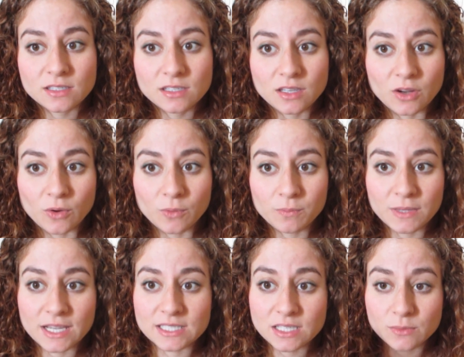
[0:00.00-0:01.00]
you know,
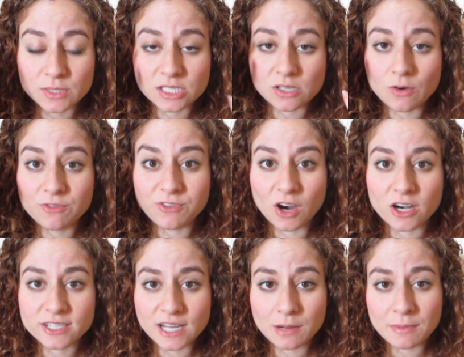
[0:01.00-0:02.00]
because it was so
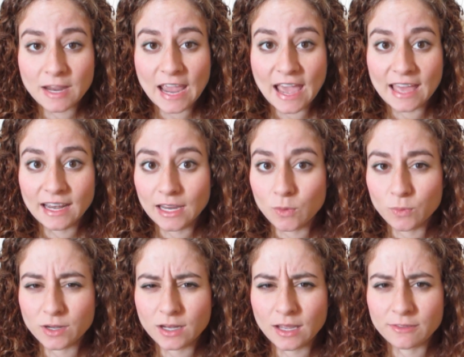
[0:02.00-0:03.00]
far down my head, it
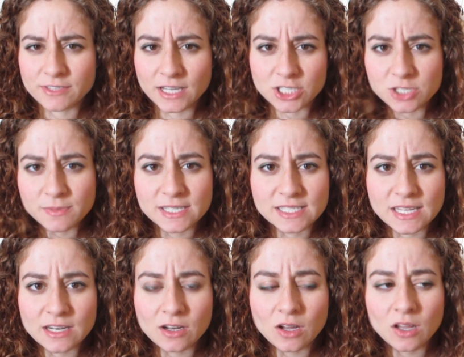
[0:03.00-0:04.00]
wouldn't have touched my
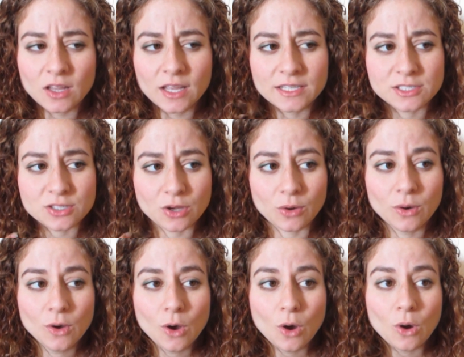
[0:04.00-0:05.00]
skin at all. And so
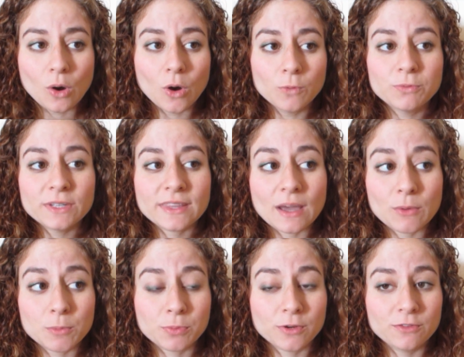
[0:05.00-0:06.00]
hopefully that
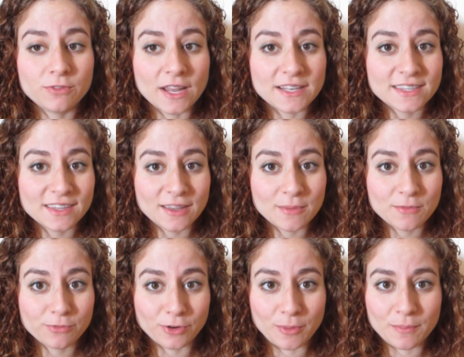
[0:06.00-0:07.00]
would prevent them
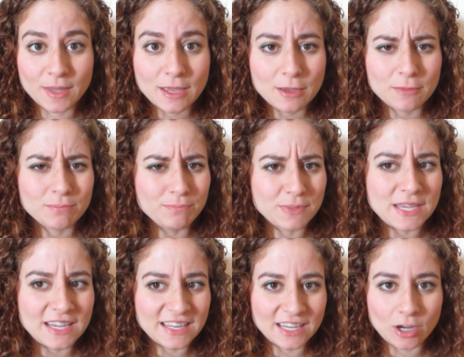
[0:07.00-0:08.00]
from
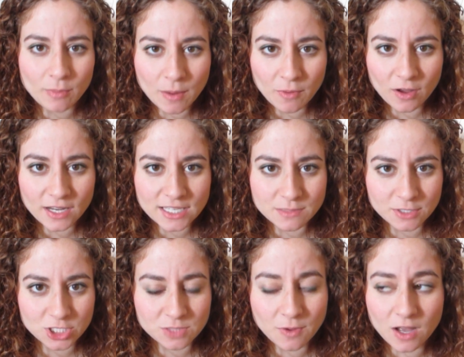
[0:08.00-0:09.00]
being near my body as
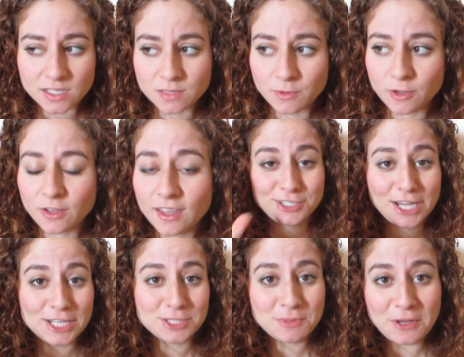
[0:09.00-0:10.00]
much as possible.
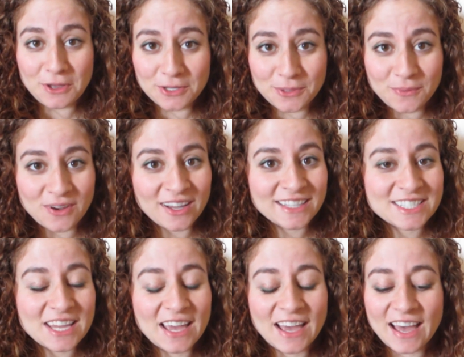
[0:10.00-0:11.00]
Judge me all you want.
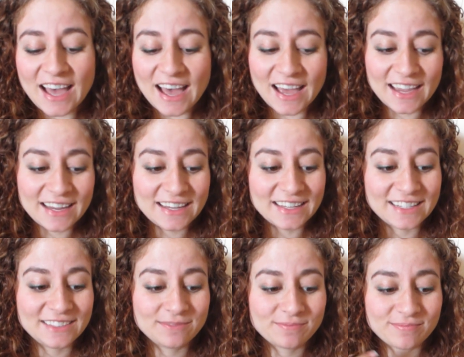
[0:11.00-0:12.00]
I
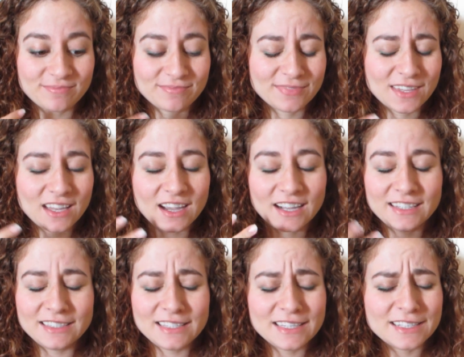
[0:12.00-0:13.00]

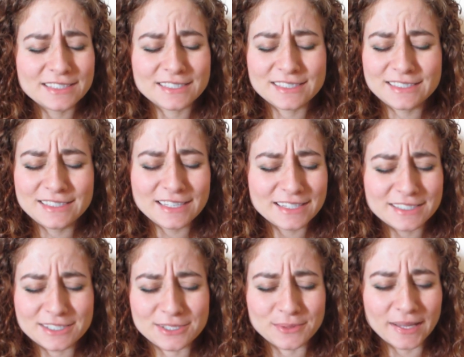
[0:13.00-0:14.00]
needed needed
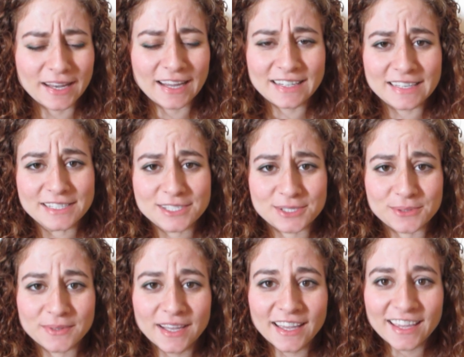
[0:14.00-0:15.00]
to do it. I needed
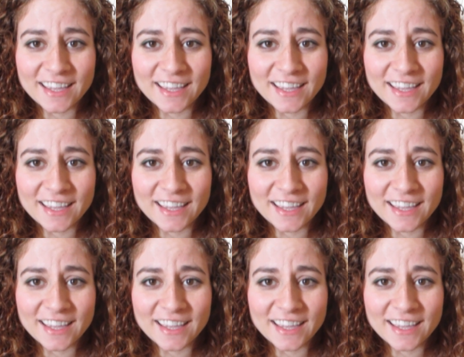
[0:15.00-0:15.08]
to.